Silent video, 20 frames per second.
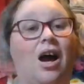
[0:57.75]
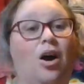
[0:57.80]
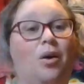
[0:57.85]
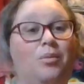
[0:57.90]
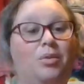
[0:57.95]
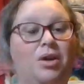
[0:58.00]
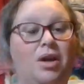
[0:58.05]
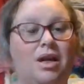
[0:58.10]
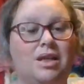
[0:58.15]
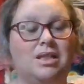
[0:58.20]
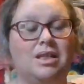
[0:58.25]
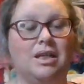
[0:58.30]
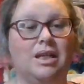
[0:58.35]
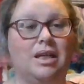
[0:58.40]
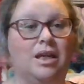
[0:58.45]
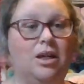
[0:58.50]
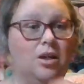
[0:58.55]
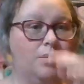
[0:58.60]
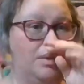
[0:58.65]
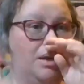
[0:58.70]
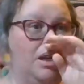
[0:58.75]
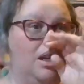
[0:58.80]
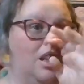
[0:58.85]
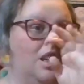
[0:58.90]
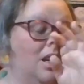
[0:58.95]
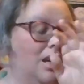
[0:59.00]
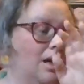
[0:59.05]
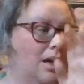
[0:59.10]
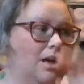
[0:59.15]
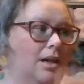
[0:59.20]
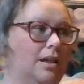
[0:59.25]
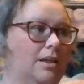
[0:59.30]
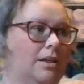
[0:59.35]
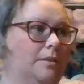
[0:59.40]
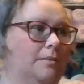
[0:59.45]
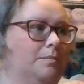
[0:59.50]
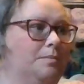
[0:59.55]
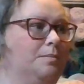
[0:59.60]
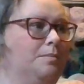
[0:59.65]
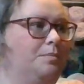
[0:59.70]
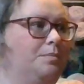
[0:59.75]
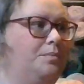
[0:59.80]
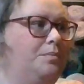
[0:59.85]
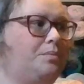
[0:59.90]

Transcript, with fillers: I hope you guys can hear me. Um,